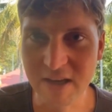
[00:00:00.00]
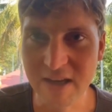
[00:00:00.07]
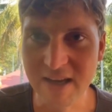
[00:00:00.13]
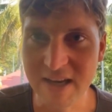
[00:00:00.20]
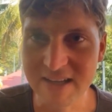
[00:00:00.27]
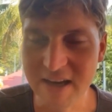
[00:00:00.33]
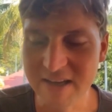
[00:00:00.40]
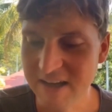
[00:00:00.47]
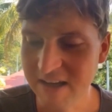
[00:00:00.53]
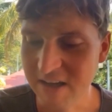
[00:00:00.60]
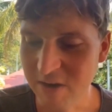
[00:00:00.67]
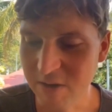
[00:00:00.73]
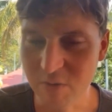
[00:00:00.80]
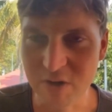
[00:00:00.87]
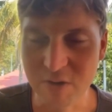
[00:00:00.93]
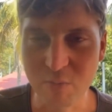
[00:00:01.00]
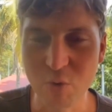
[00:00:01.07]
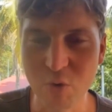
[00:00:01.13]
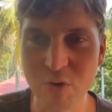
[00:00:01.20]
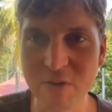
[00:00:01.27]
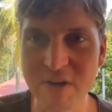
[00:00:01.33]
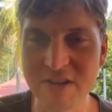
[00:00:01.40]
and that the EU is
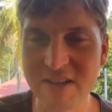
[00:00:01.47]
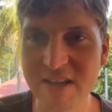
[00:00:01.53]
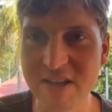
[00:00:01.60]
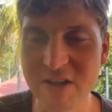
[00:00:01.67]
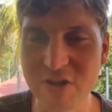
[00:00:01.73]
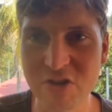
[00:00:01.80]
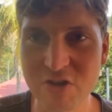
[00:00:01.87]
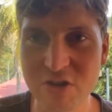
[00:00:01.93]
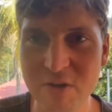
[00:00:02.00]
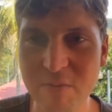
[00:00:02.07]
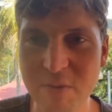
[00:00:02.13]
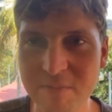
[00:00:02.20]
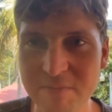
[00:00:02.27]
more of a sinking ship.